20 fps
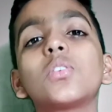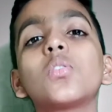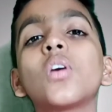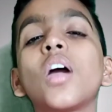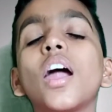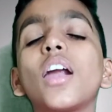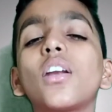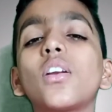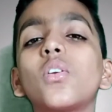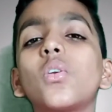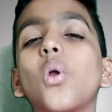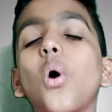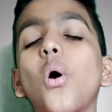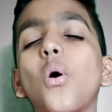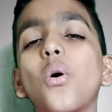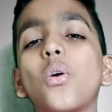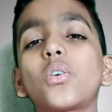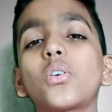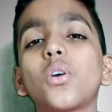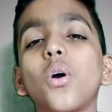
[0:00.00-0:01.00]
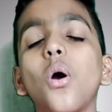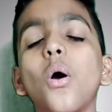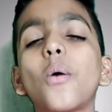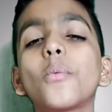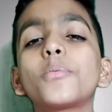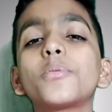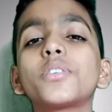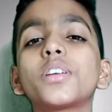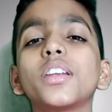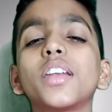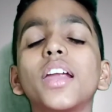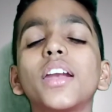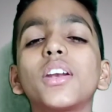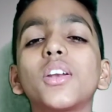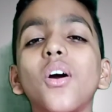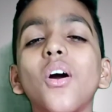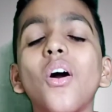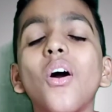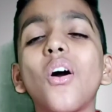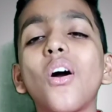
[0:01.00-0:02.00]
you had no option at
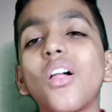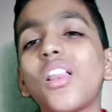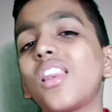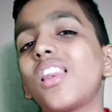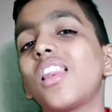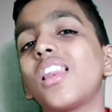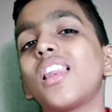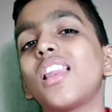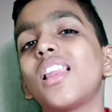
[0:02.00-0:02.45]
all.